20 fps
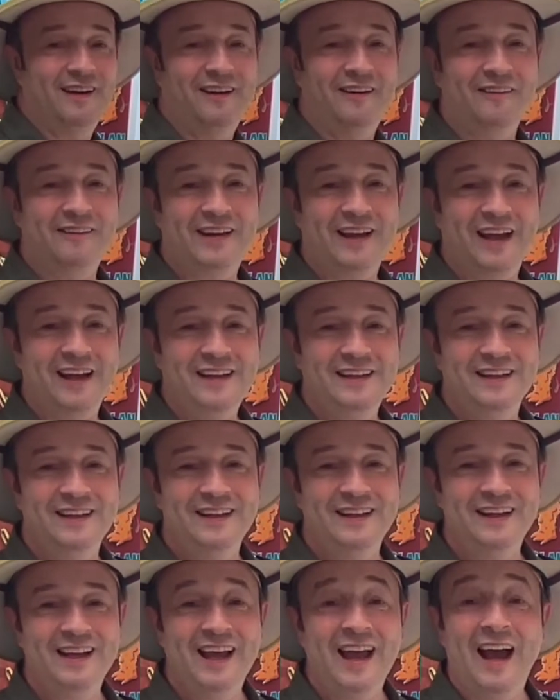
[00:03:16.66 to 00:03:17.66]
Okay,
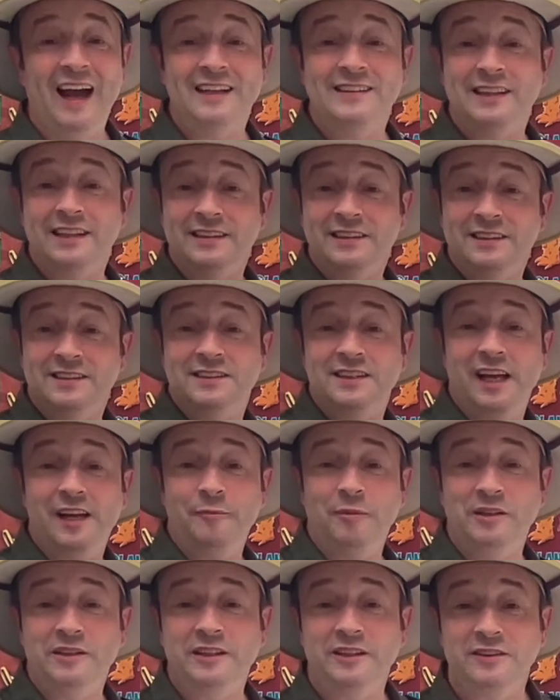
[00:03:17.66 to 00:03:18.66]
and then the same on
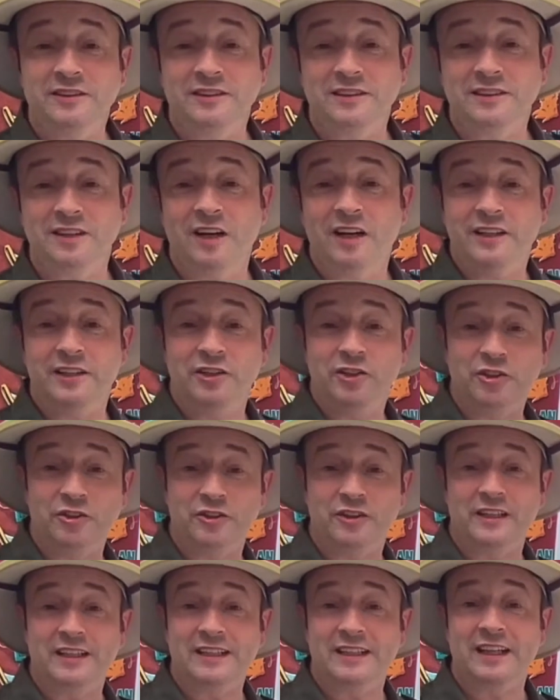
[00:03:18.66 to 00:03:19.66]
the other side, another
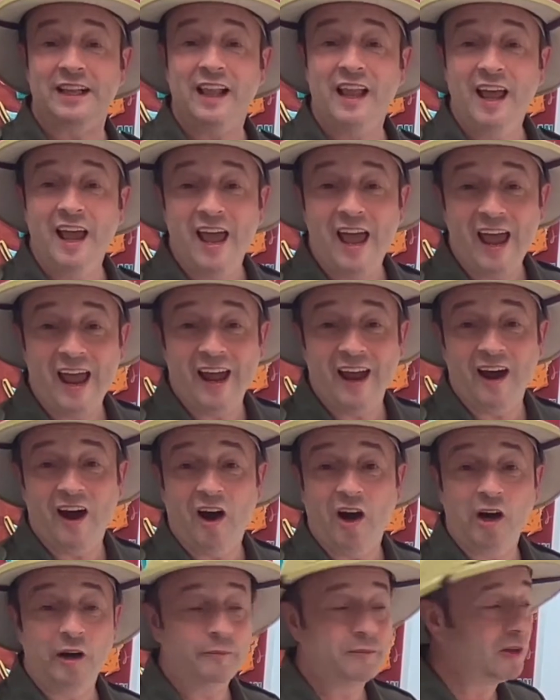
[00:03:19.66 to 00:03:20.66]
little
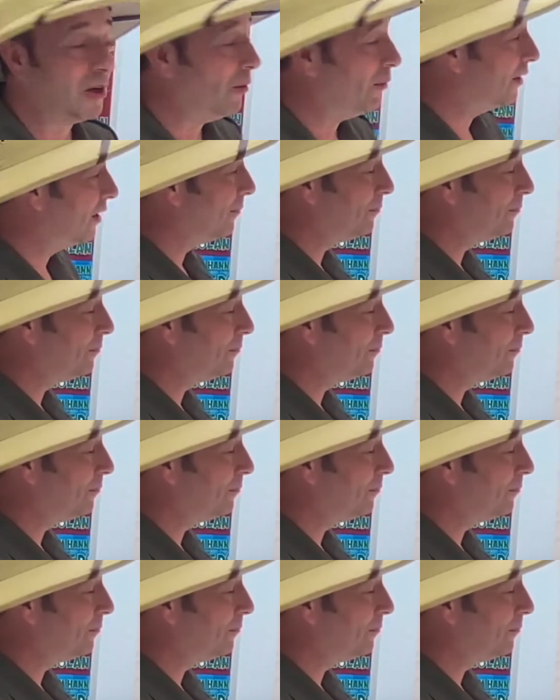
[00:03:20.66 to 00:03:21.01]
arm going up